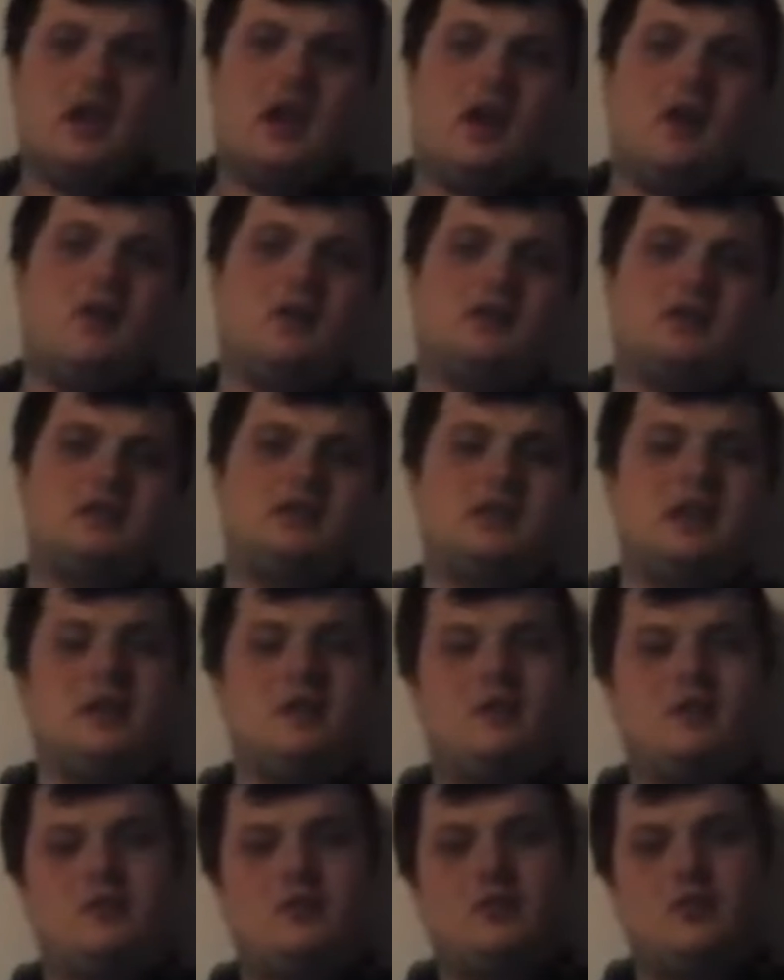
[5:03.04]
Now it's
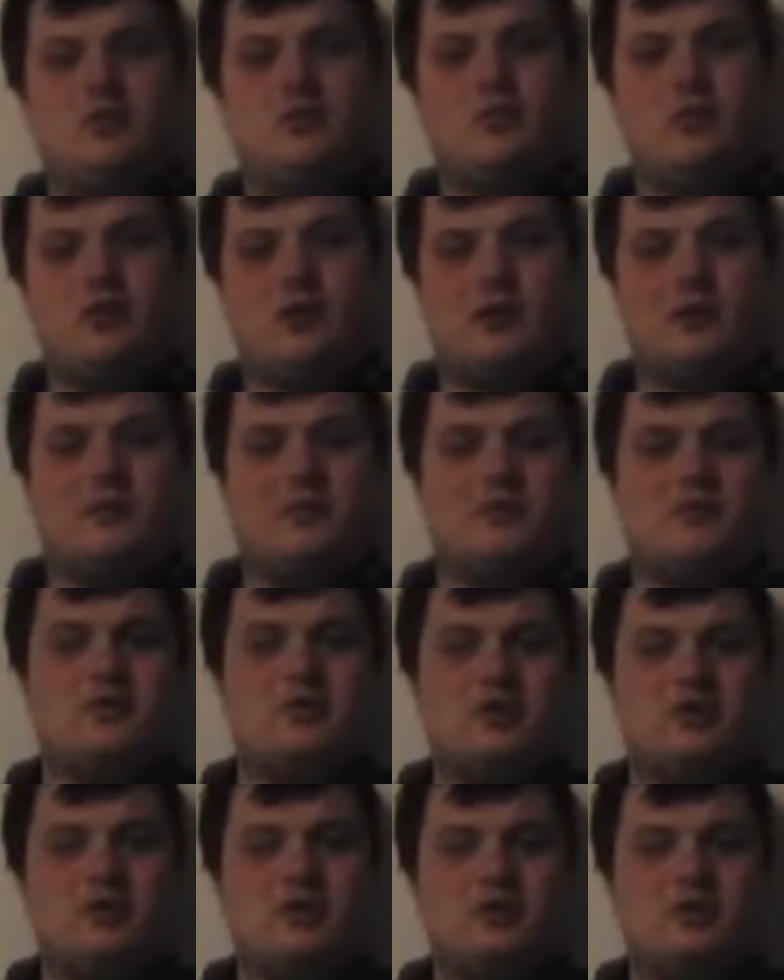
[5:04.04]
time to talk about
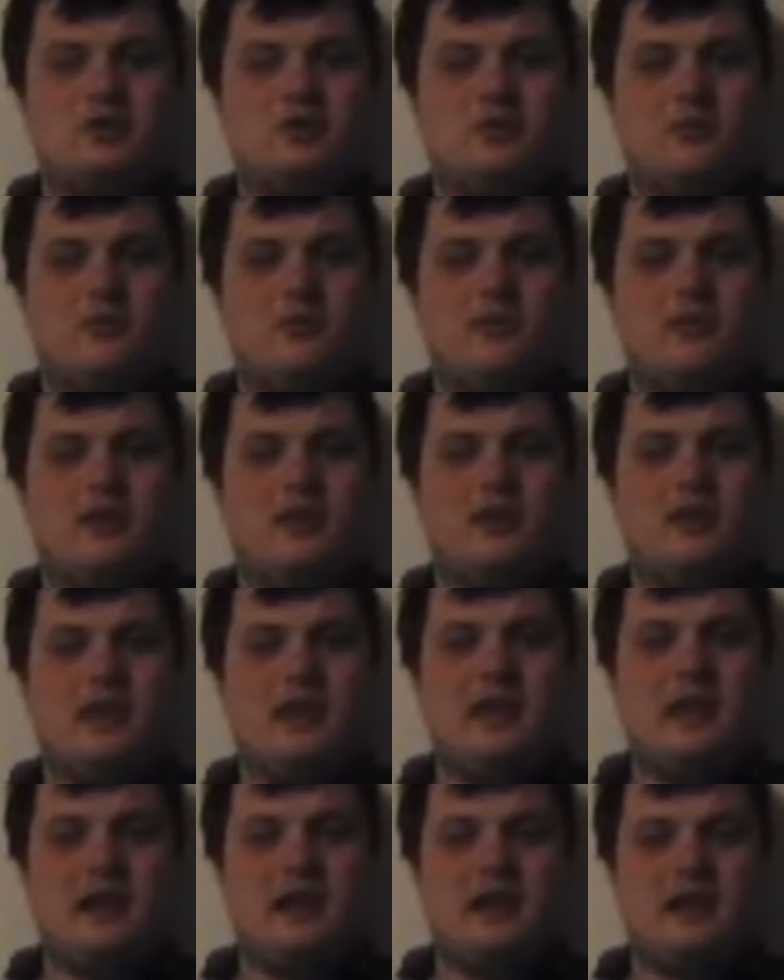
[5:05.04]
some of the
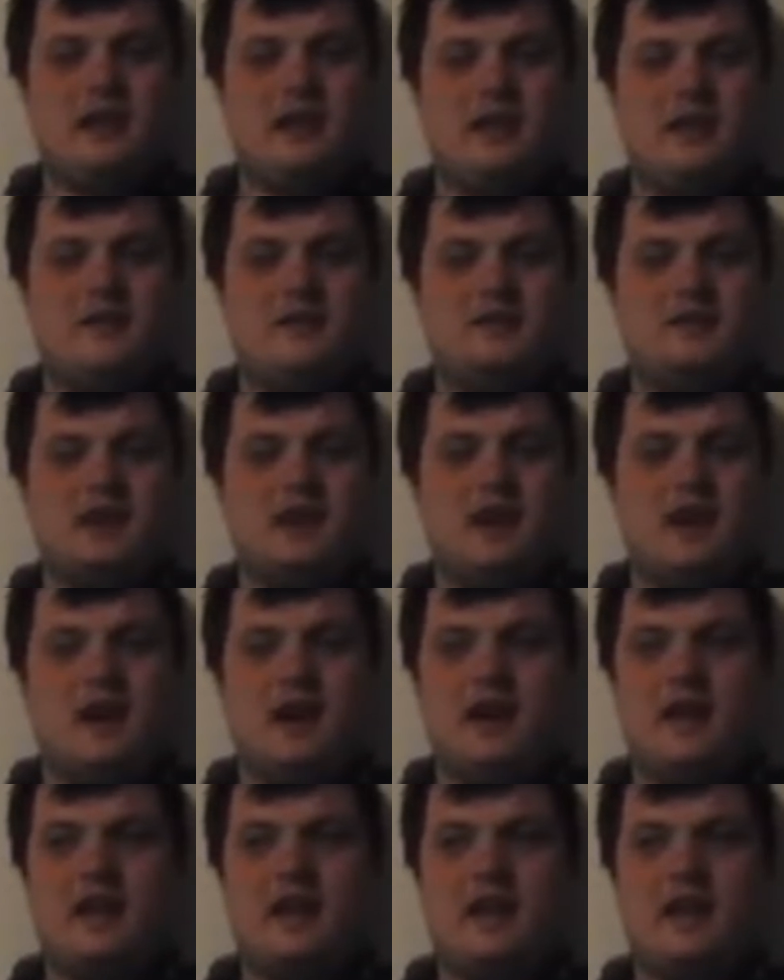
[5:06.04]
negatives
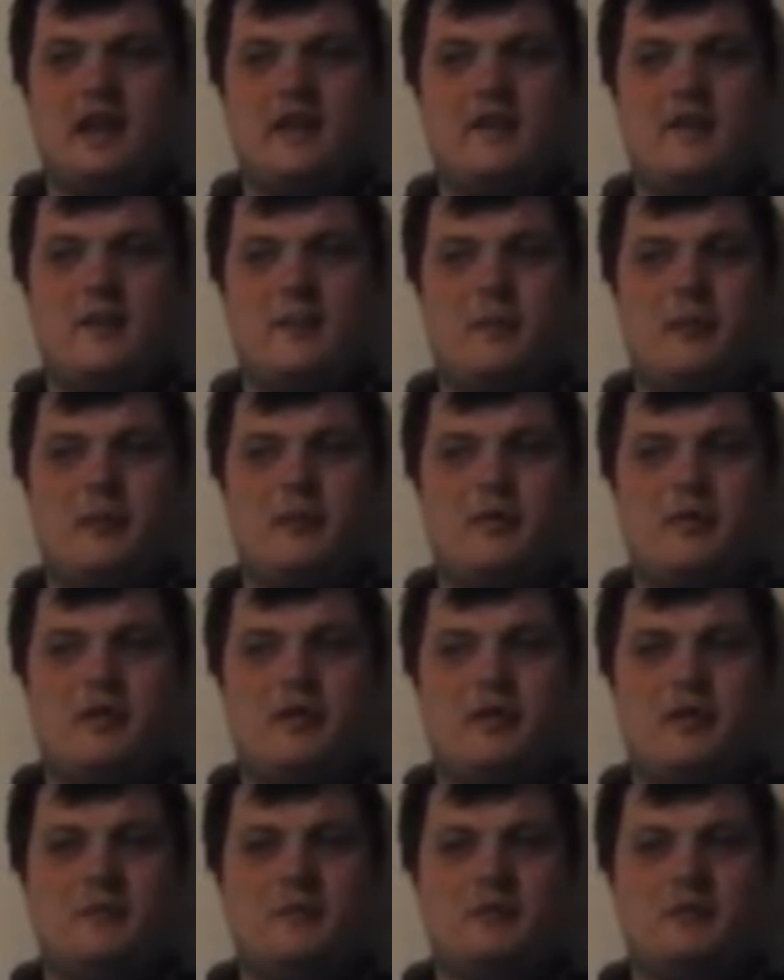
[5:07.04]
I have about the